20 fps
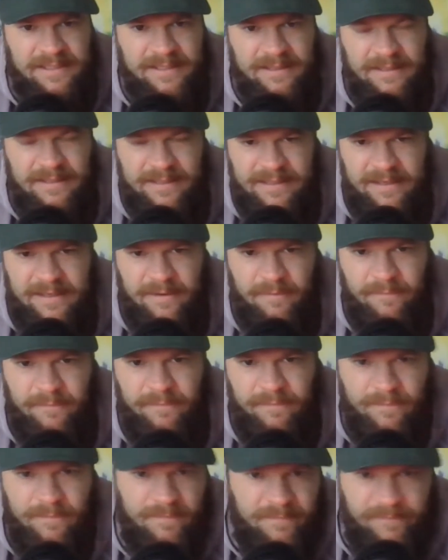you
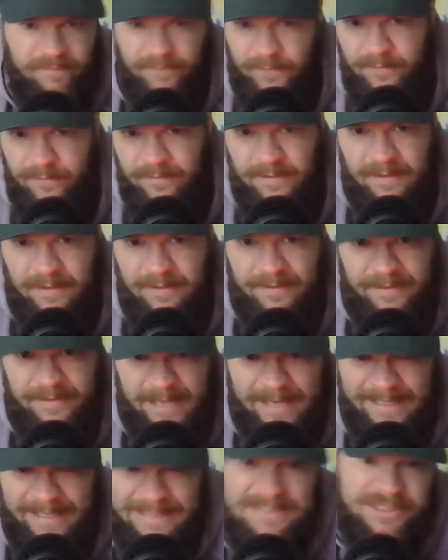know, for
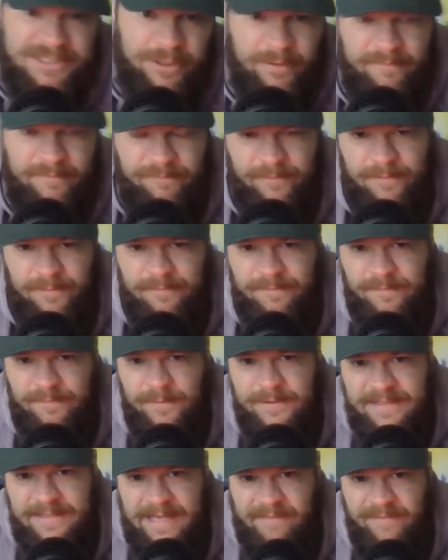that is good for
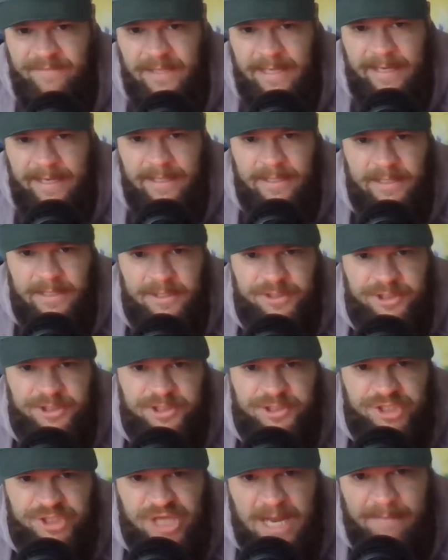Devin Haney to
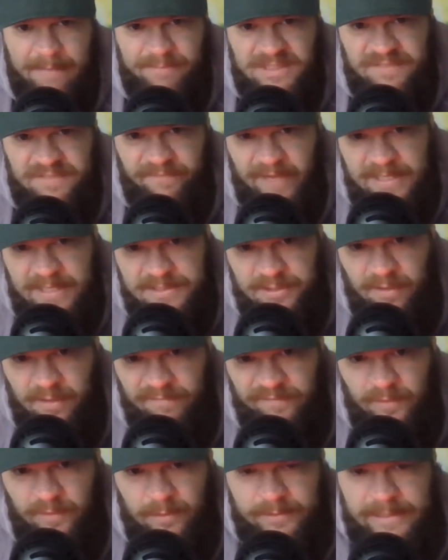just jab his face
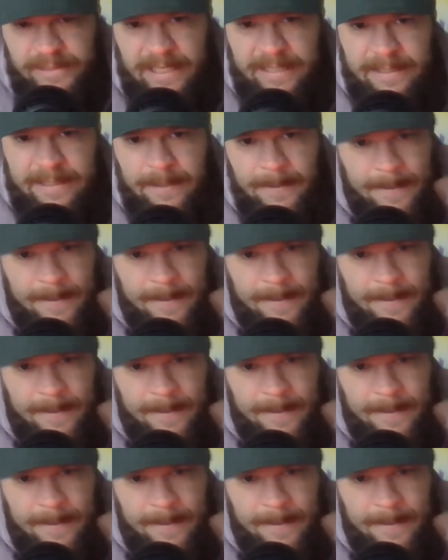off all night.